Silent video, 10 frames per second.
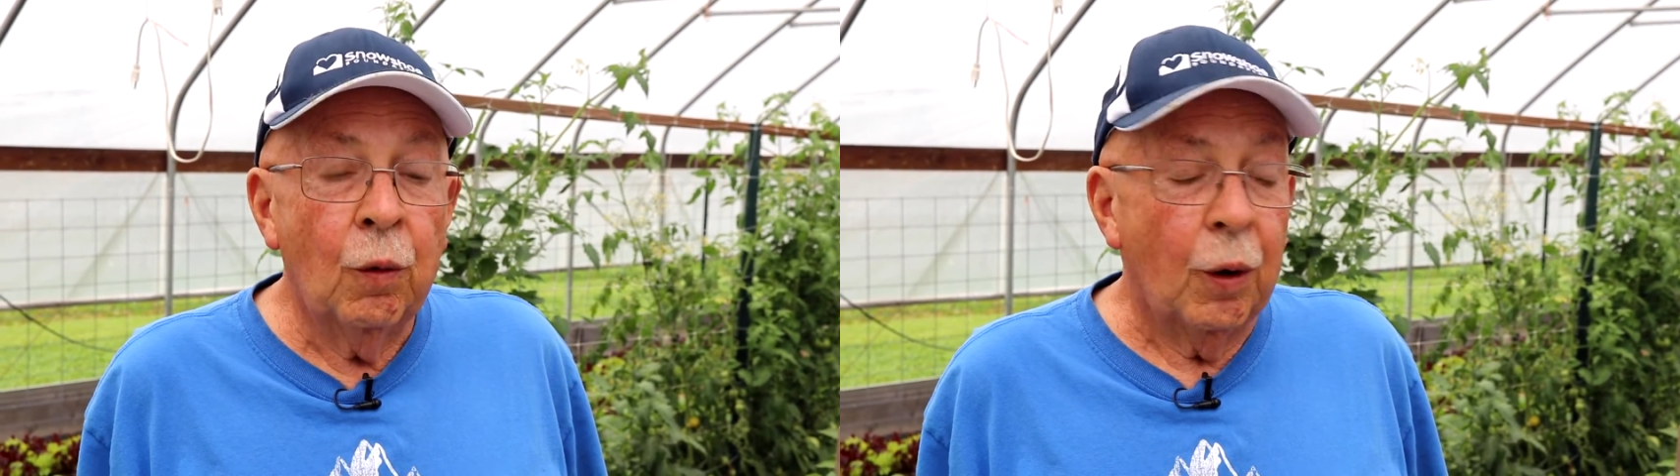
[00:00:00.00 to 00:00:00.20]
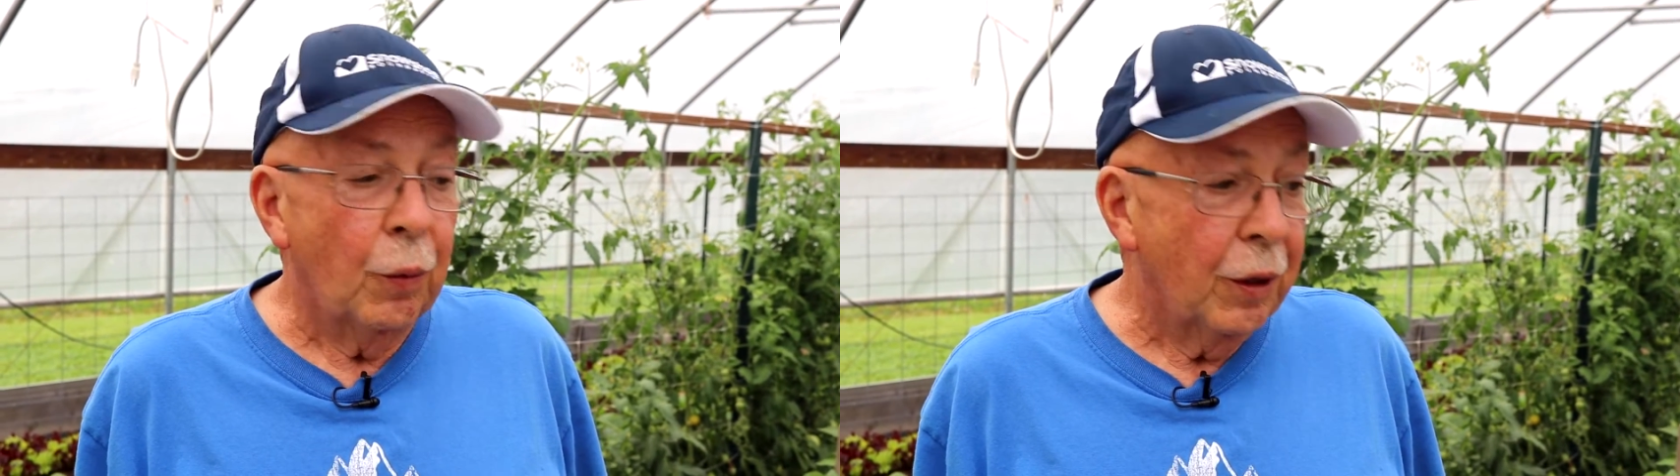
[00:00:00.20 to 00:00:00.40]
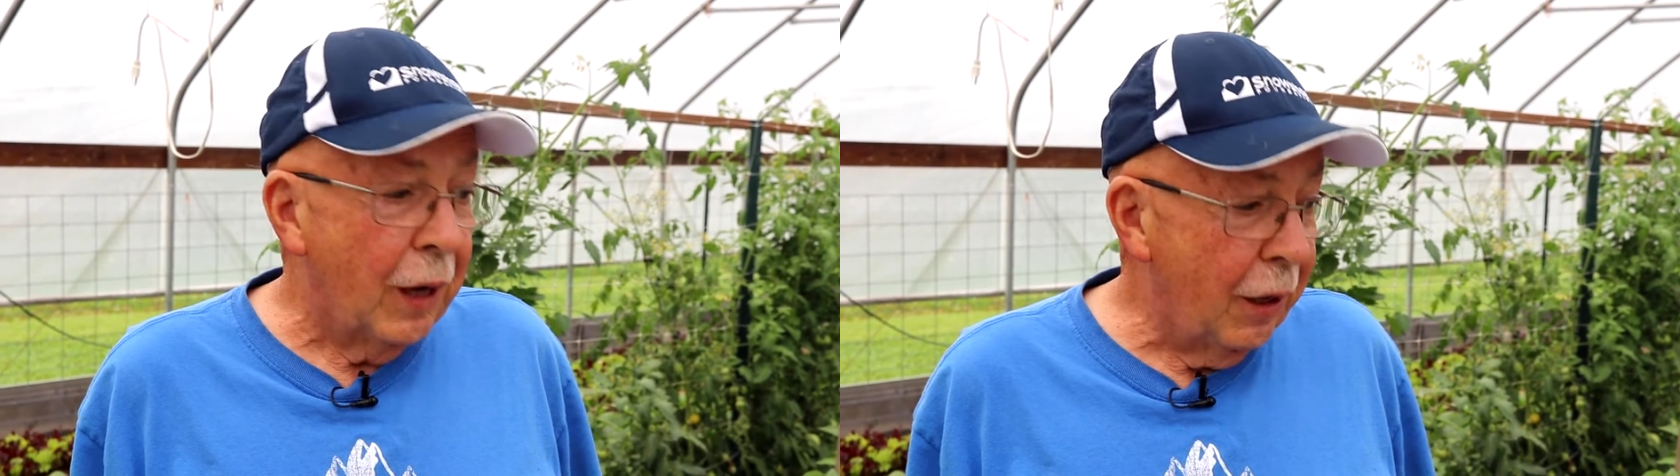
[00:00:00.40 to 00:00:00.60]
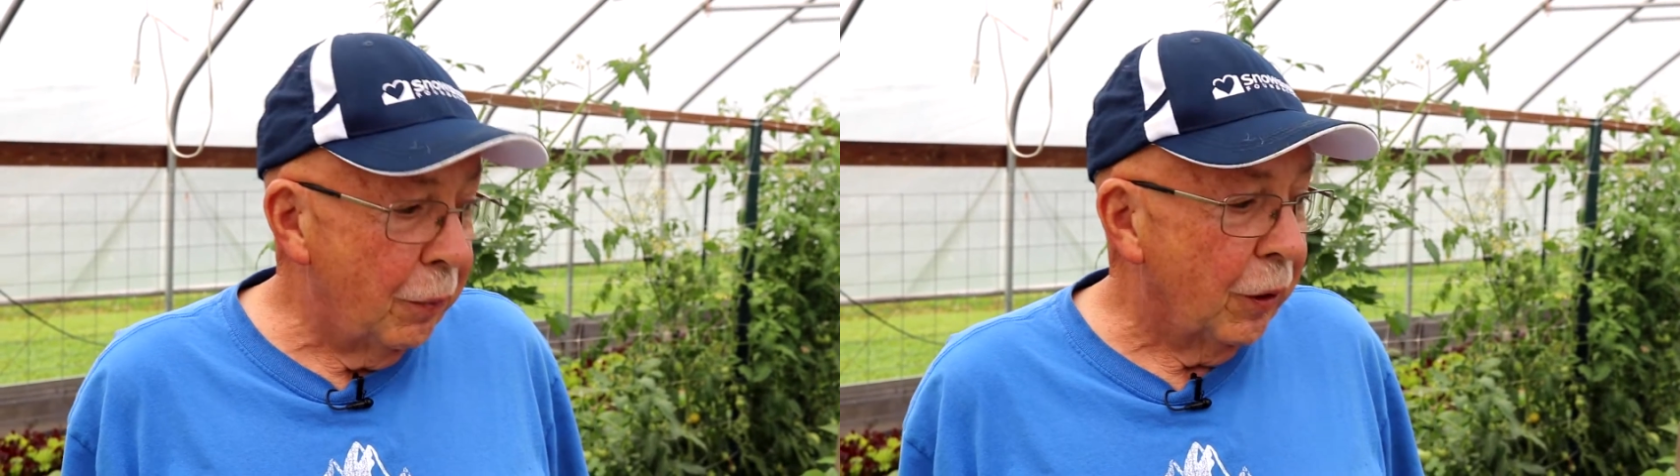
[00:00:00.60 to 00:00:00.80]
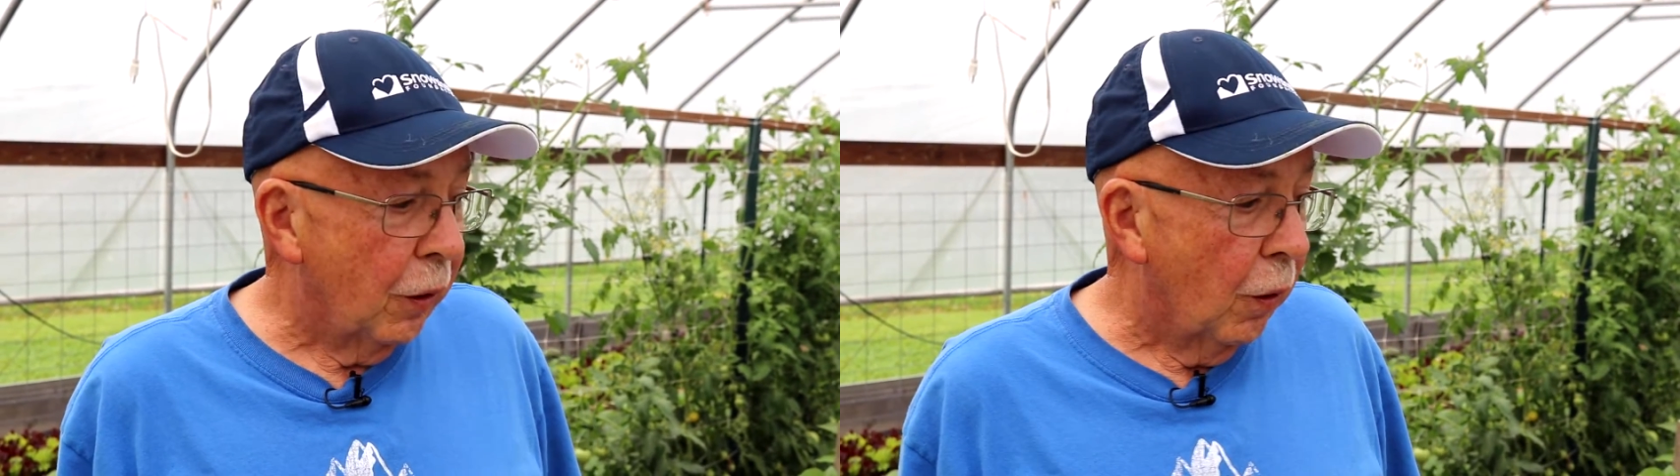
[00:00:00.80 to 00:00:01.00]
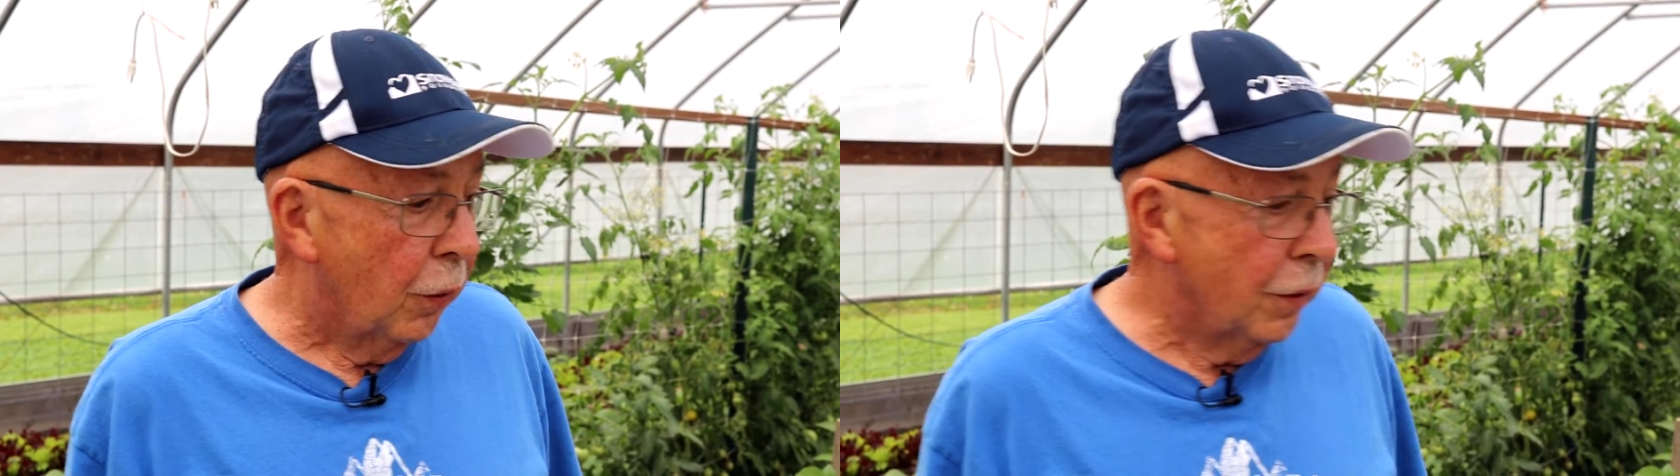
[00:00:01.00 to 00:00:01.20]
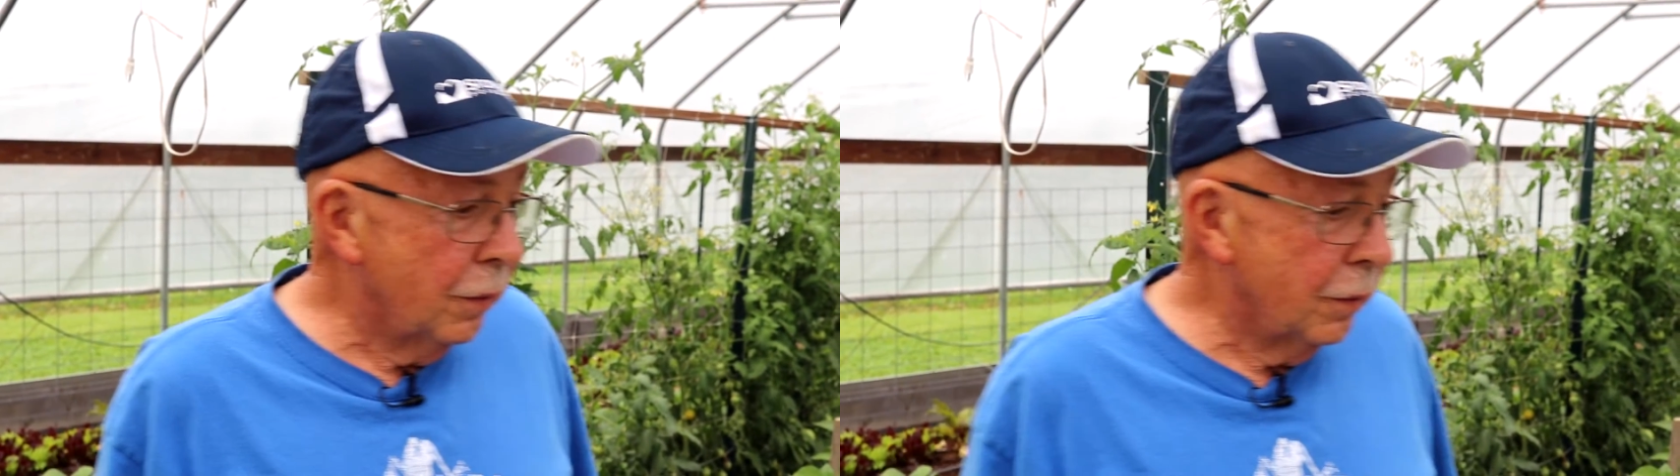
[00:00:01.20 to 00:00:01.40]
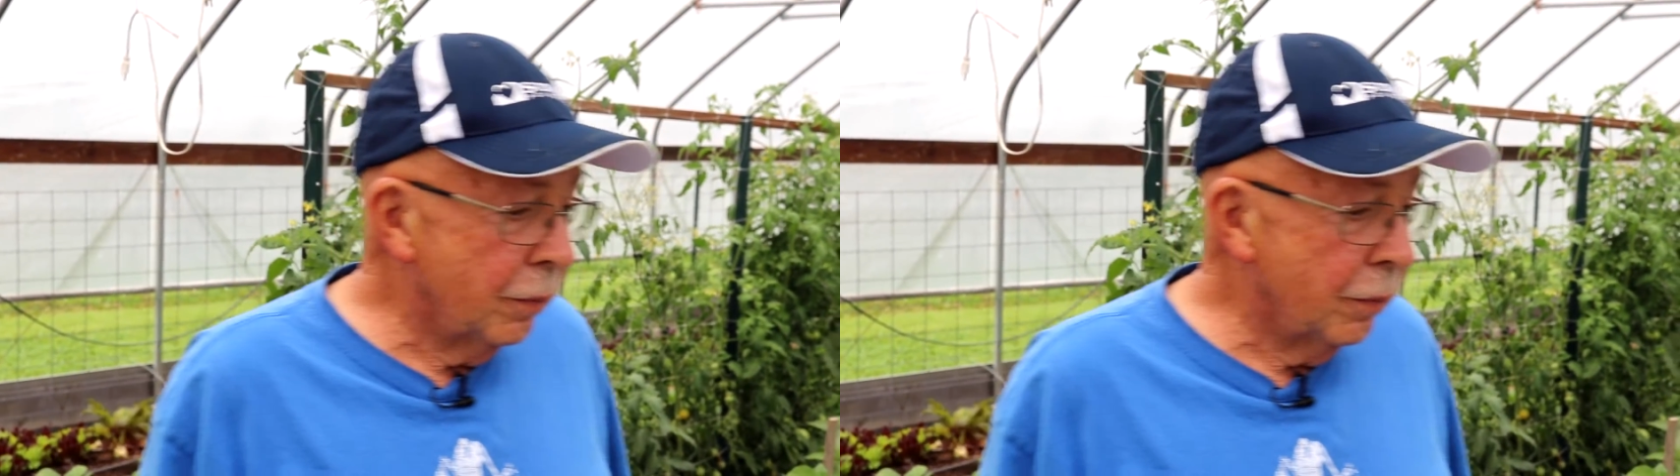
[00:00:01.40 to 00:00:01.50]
what we have been growing.